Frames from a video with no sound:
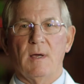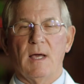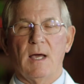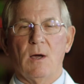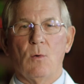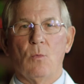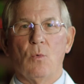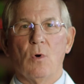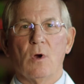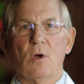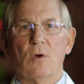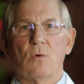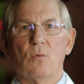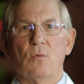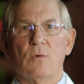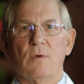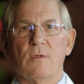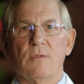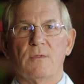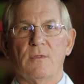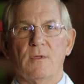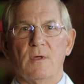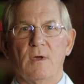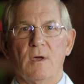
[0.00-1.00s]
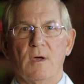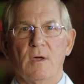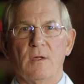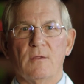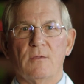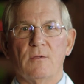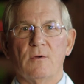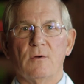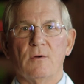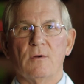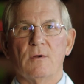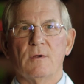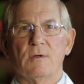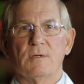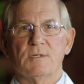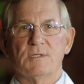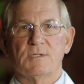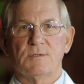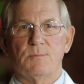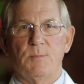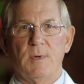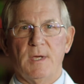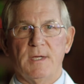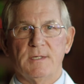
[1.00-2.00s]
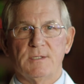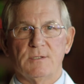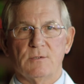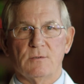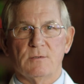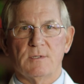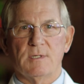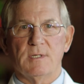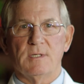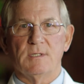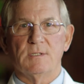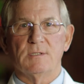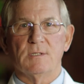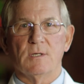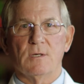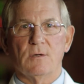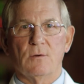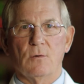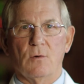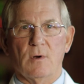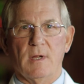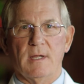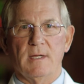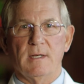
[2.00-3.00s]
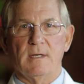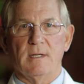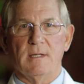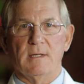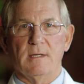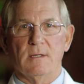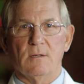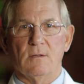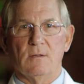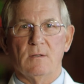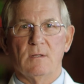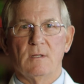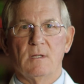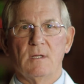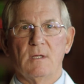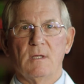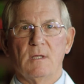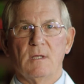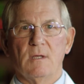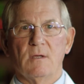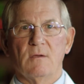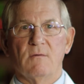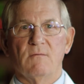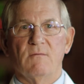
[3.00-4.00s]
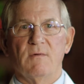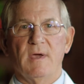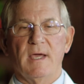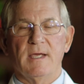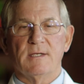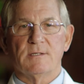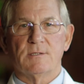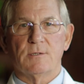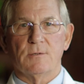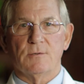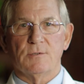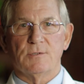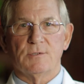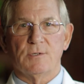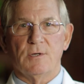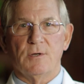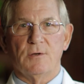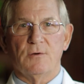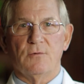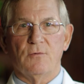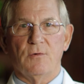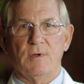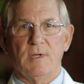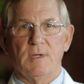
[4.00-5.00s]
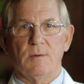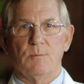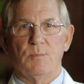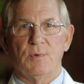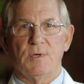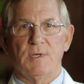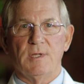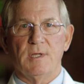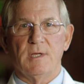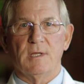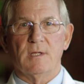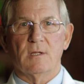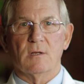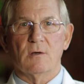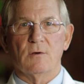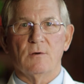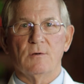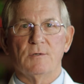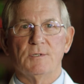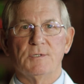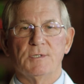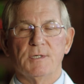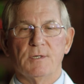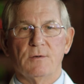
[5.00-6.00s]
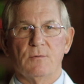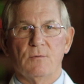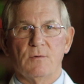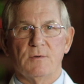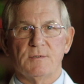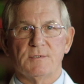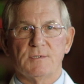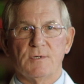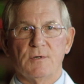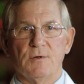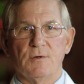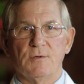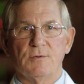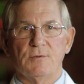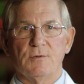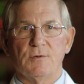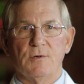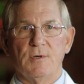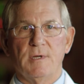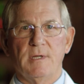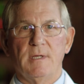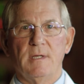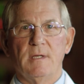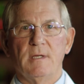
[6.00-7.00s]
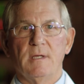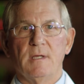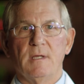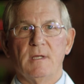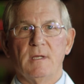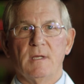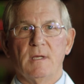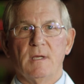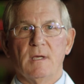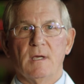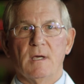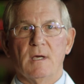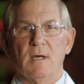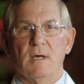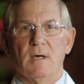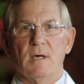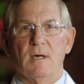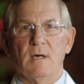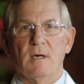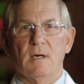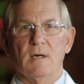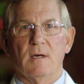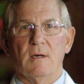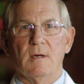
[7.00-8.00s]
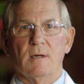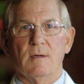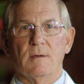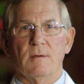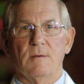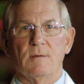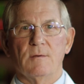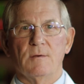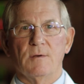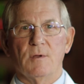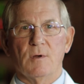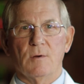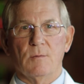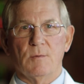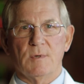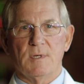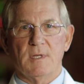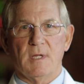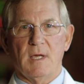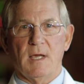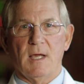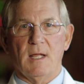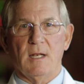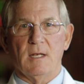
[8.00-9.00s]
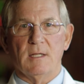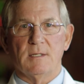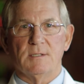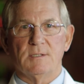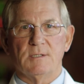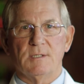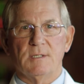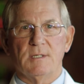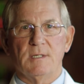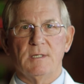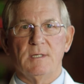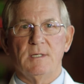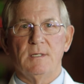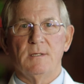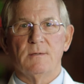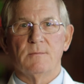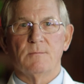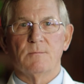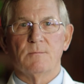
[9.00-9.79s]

I work with other specialties a great deal, vascular surgery in particular, general surgery, dermatology,